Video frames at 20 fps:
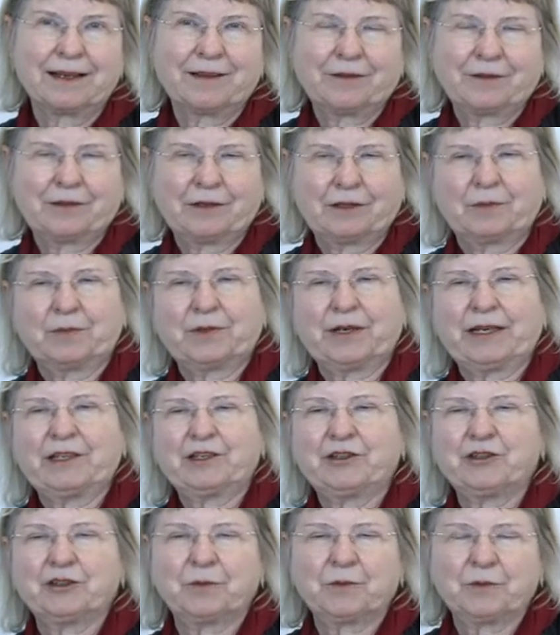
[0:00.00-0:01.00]
the brain
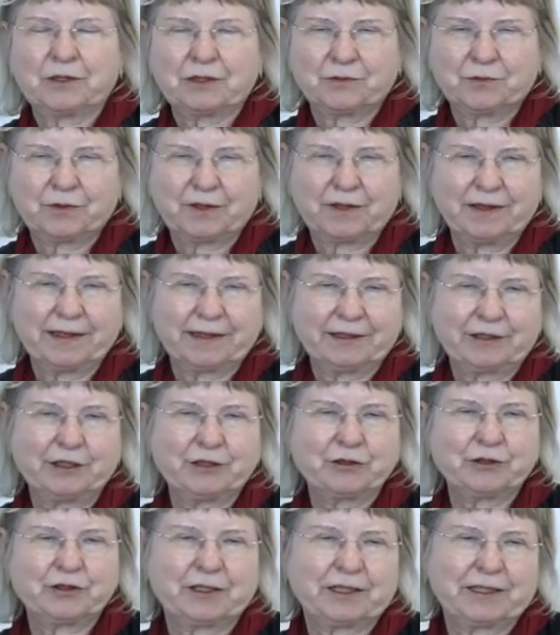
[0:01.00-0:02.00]
tumors with
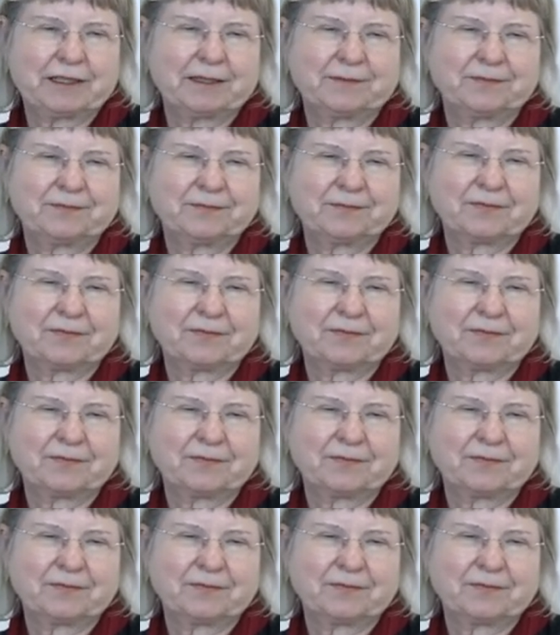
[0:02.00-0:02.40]
necrosis.